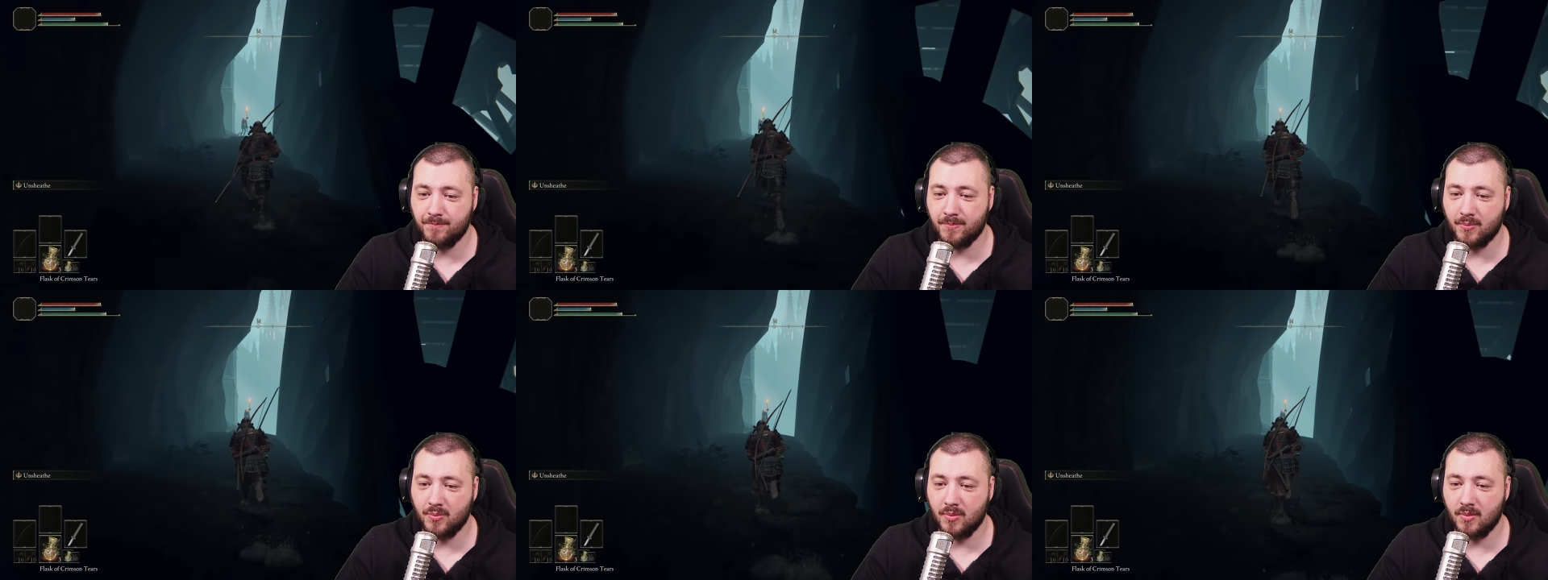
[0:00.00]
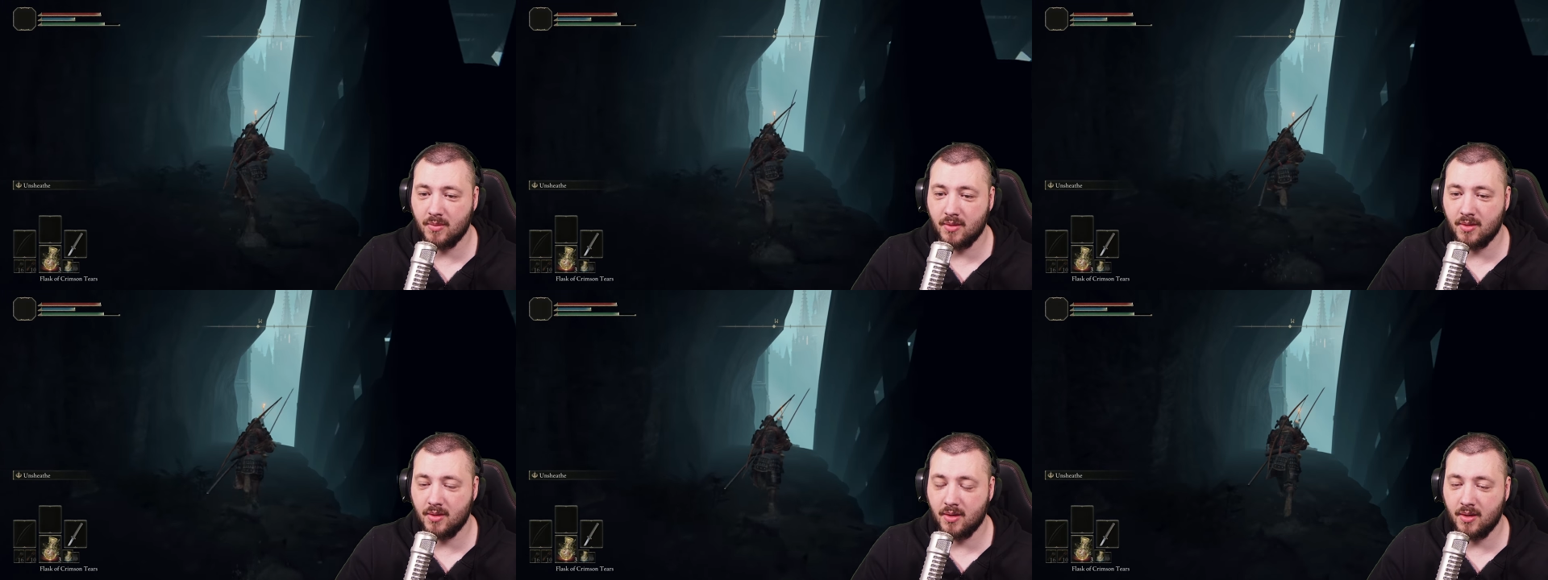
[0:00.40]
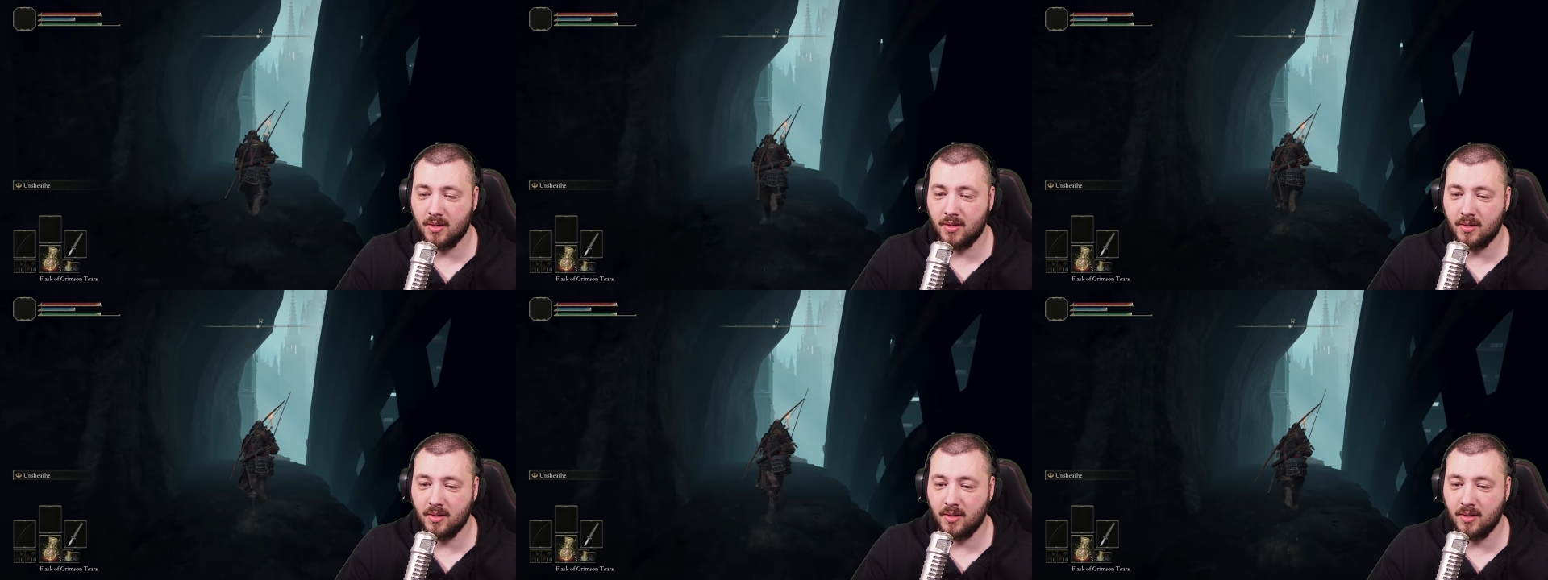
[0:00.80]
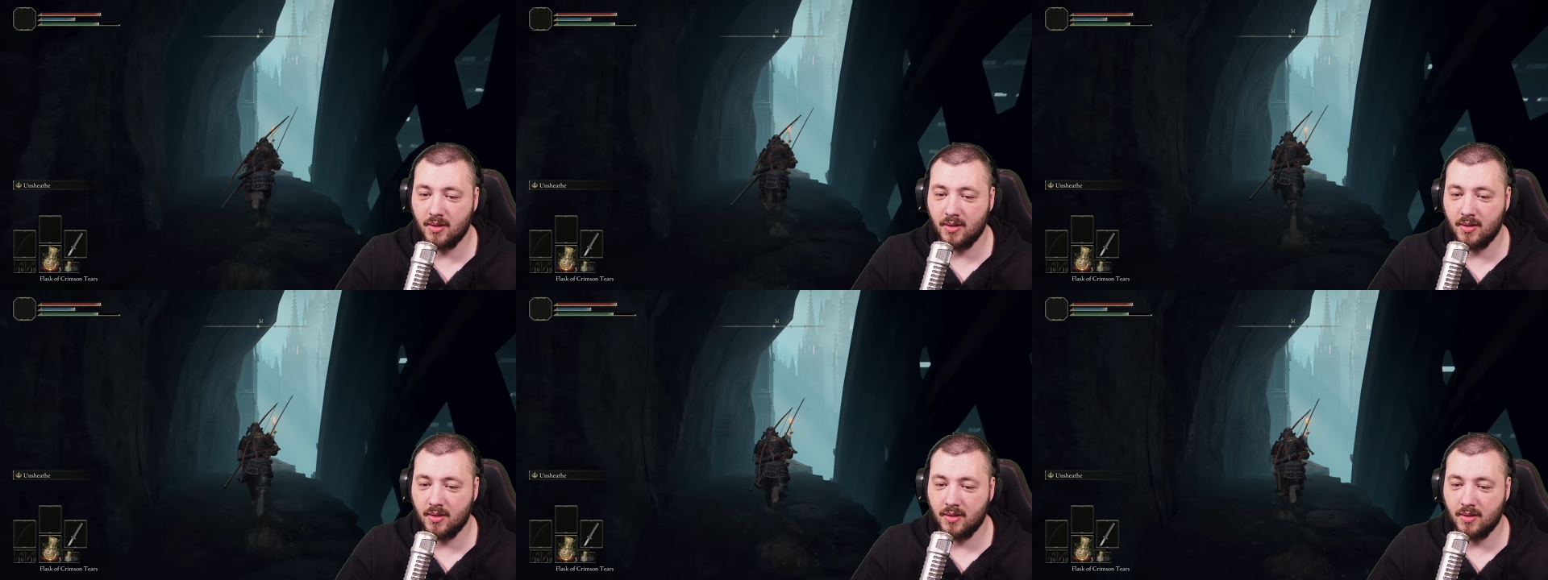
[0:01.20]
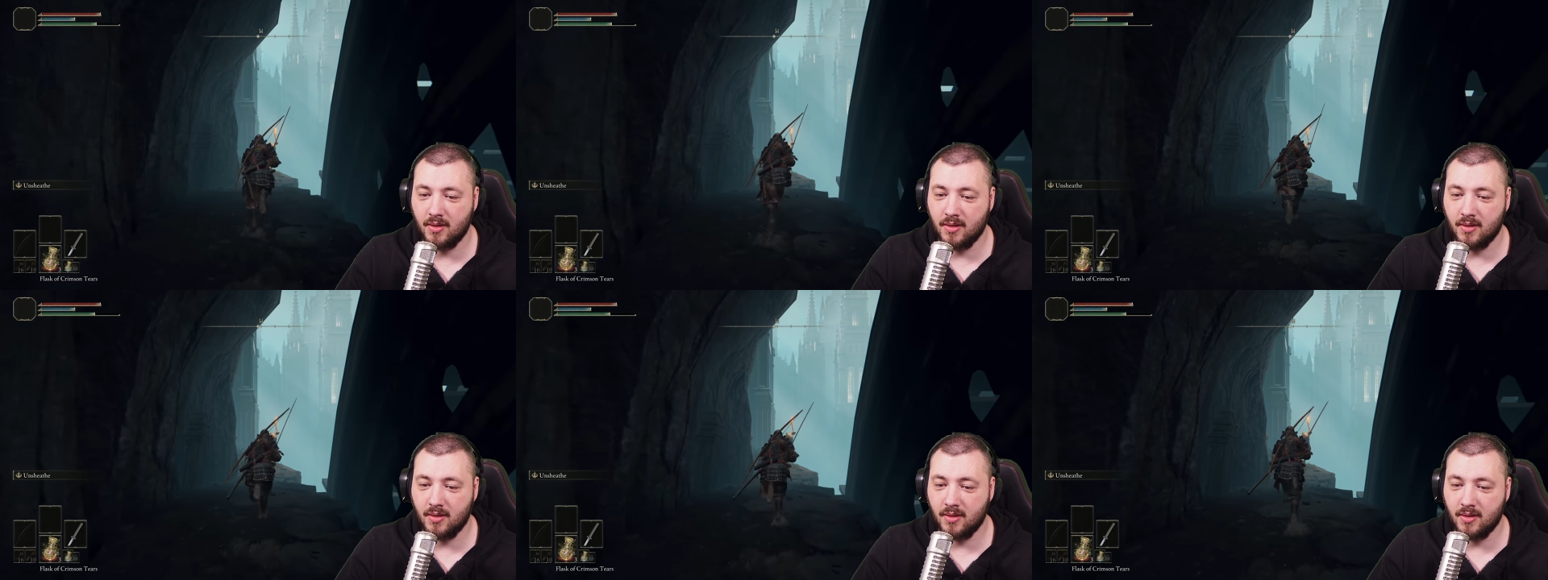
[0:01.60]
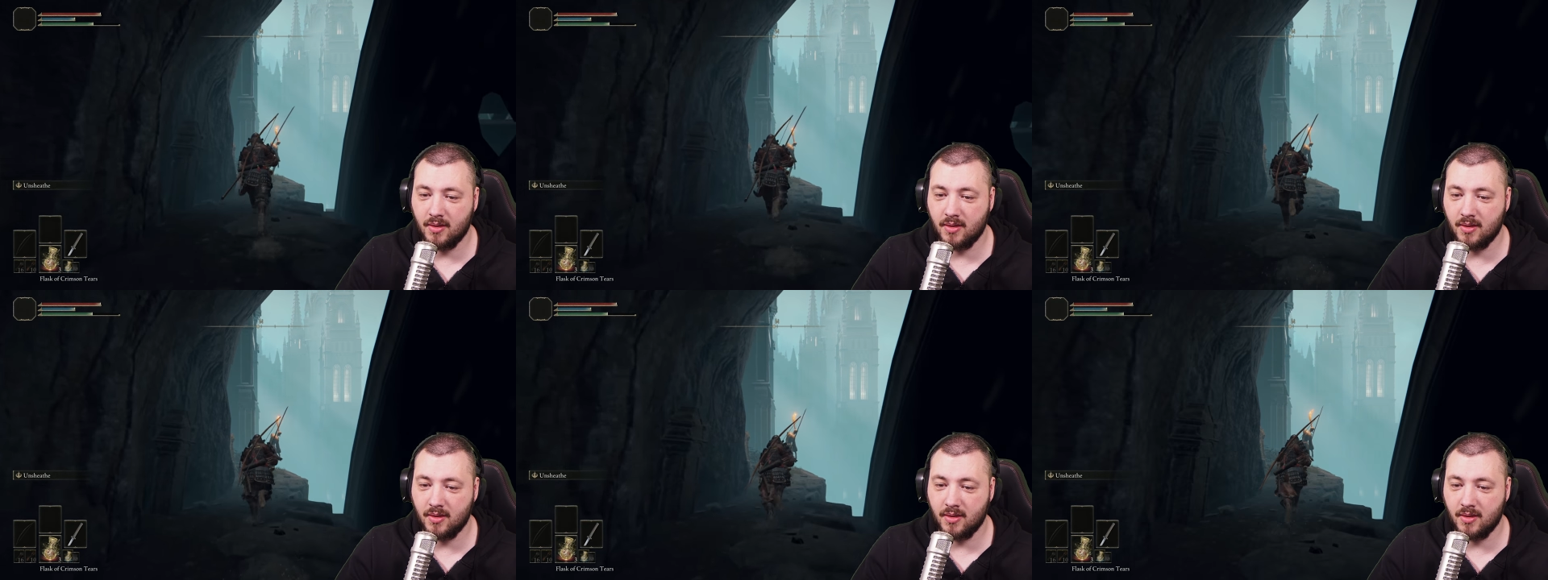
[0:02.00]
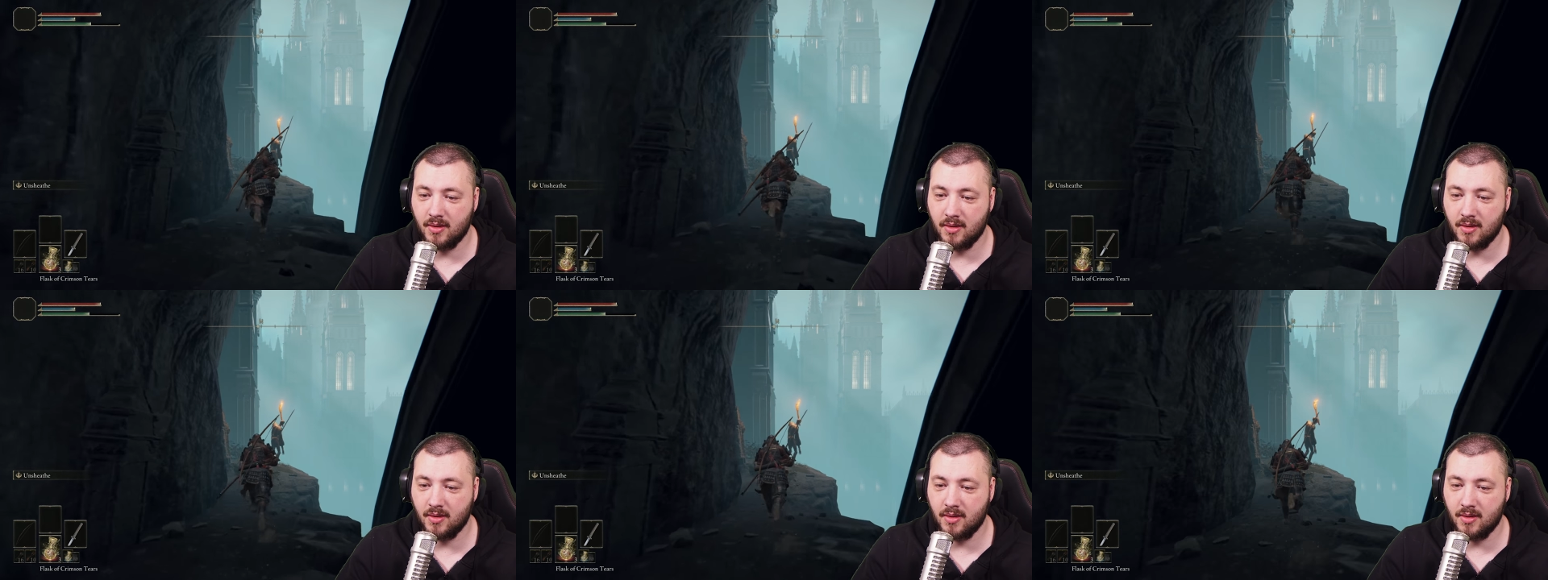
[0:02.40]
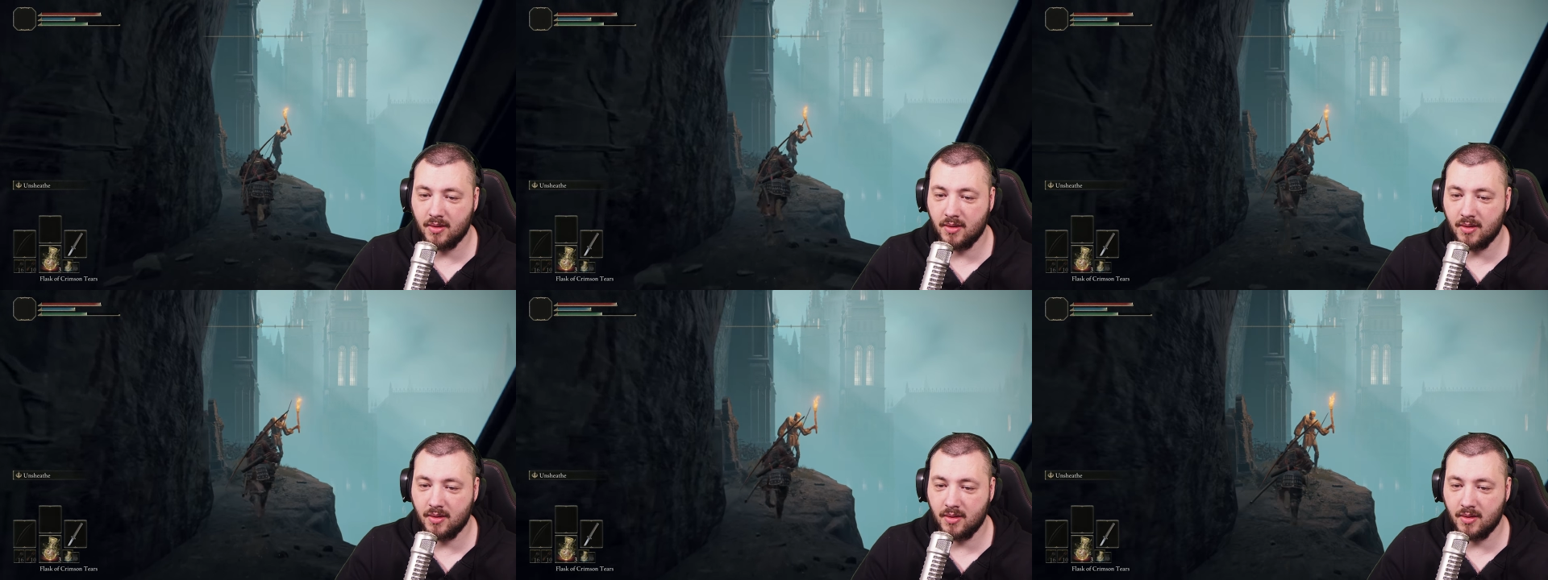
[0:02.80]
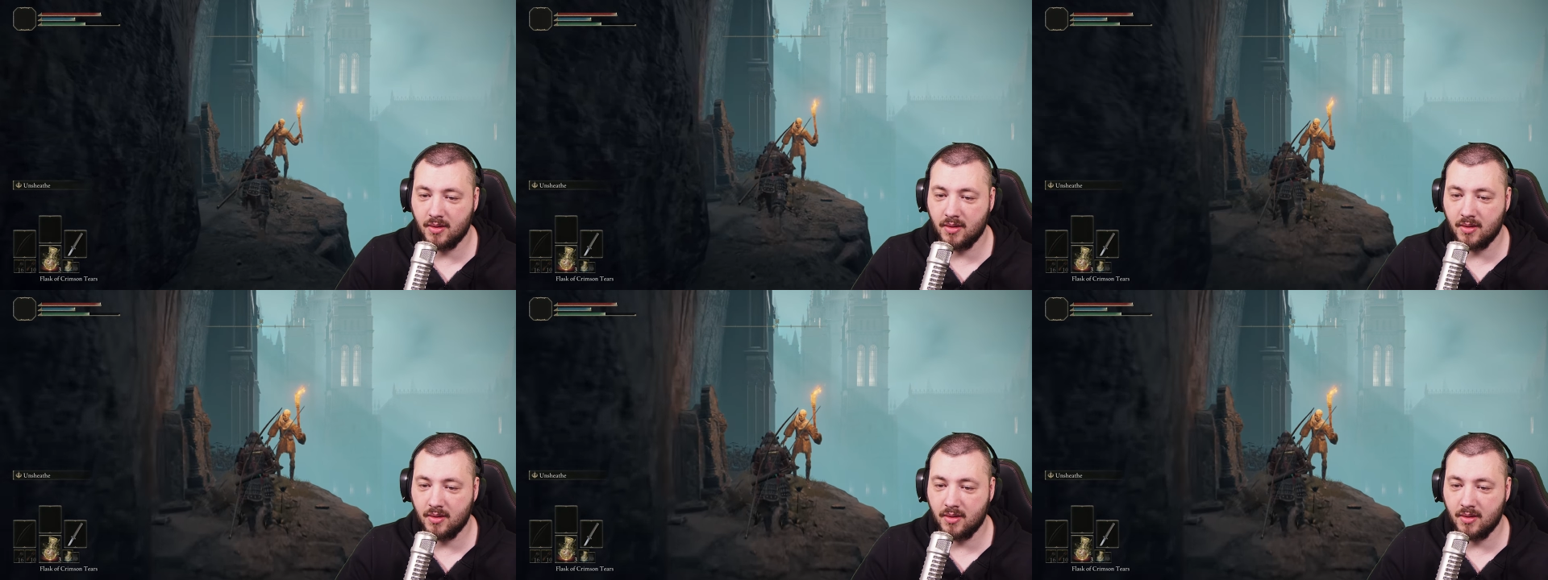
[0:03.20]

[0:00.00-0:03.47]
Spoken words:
(silence)